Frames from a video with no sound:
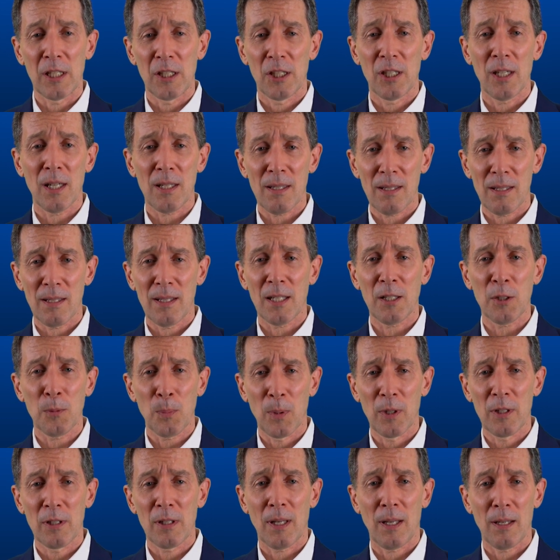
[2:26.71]
just
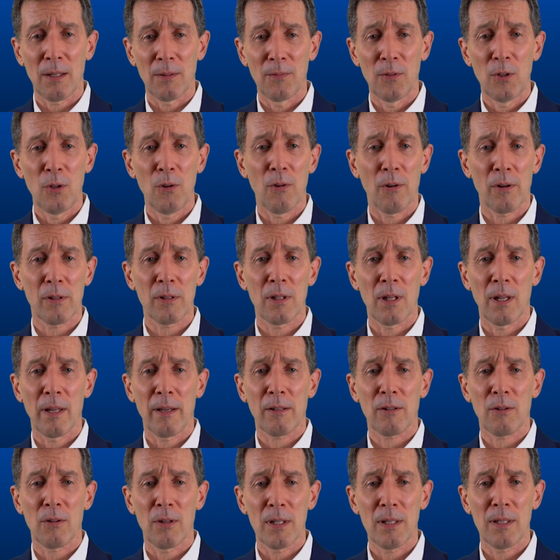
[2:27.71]
6% of New York's
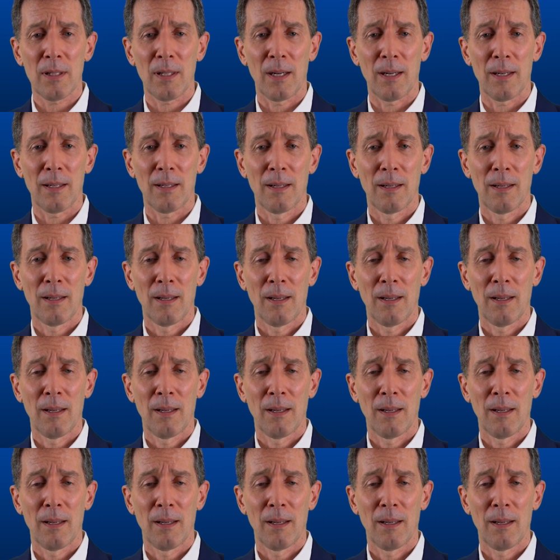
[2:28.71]
electricity.